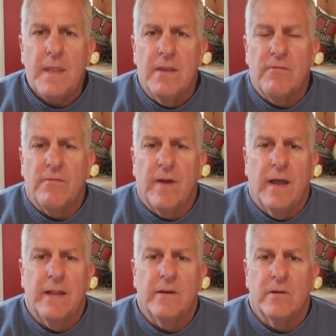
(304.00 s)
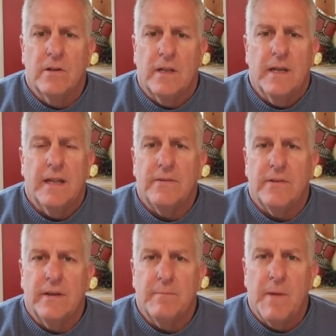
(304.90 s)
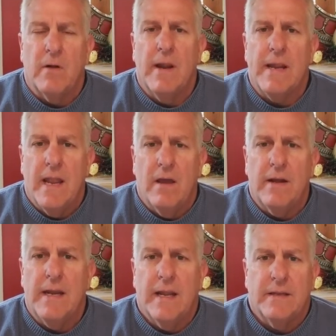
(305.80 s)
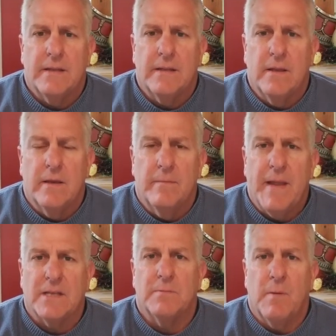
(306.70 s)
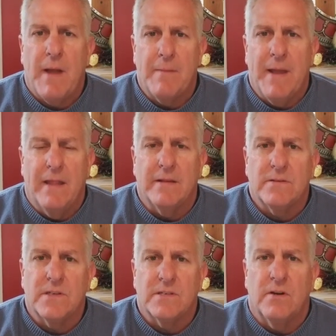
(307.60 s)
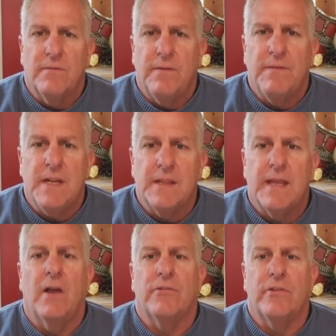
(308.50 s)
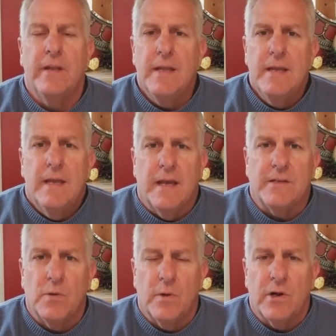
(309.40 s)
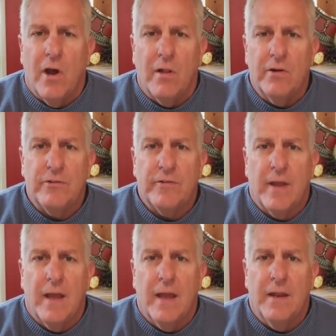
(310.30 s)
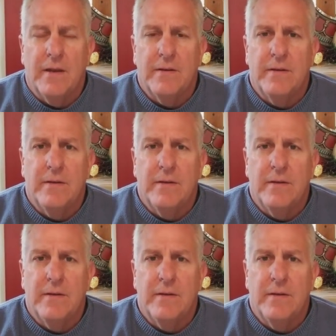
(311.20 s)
if you're looking at Monterey County at the maximum high balance, $615,200,